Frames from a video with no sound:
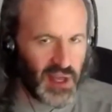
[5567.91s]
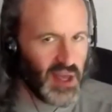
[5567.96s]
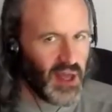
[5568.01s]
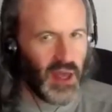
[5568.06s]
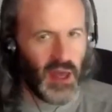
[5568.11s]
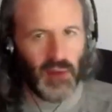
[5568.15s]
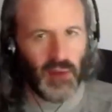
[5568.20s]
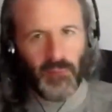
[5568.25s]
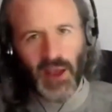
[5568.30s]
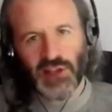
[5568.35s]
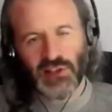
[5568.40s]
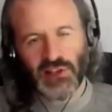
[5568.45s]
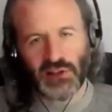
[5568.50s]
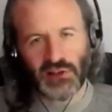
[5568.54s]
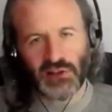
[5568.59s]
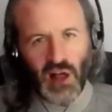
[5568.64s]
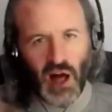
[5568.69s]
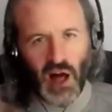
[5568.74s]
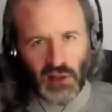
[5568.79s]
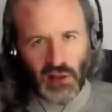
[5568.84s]
It makes a
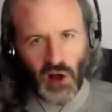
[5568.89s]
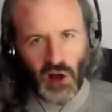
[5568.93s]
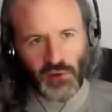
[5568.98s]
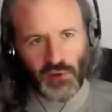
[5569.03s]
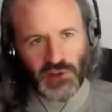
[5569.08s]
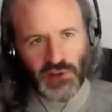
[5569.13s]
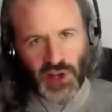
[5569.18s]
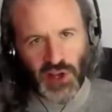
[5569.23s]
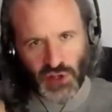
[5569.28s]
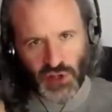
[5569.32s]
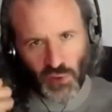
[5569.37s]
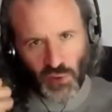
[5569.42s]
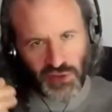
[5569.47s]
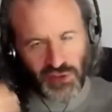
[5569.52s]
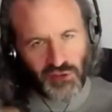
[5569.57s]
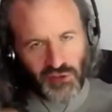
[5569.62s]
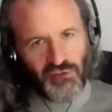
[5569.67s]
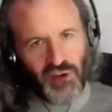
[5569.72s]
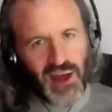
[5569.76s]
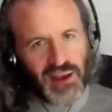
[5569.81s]
lot longer recession. What the
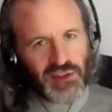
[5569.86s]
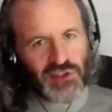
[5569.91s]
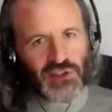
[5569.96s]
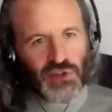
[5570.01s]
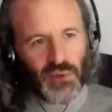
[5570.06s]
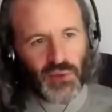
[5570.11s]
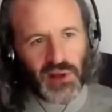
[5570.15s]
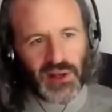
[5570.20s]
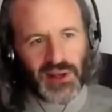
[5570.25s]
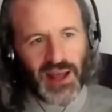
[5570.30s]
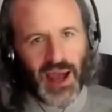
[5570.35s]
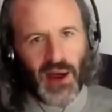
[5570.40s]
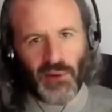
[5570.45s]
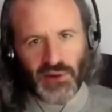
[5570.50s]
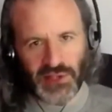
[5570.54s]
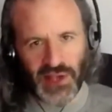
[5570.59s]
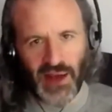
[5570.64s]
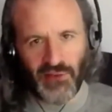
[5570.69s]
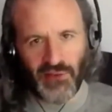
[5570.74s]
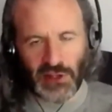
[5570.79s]
Fed is doing now is,
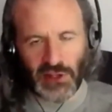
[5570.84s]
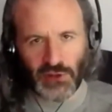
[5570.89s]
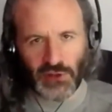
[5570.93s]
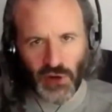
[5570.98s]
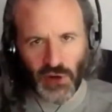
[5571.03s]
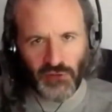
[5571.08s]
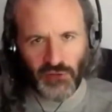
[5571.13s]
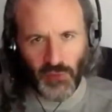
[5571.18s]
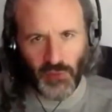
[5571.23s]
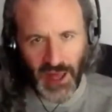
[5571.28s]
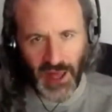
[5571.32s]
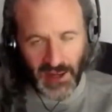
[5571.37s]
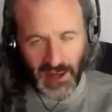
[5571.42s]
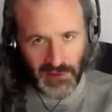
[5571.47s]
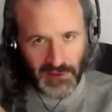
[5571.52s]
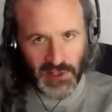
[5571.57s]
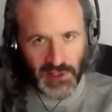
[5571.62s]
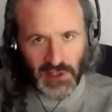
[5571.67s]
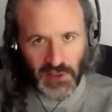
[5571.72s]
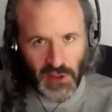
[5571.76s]
having learned from that, at
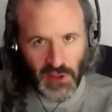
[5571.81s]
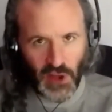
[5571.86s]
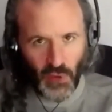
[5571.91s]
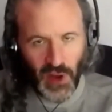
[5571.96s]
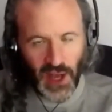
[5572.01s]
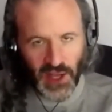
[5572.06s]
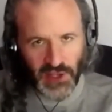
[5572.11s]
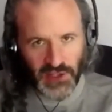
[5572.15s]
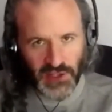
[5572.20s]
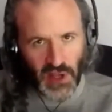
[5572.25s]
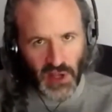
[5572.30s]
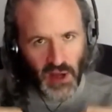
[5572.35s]
least in the US,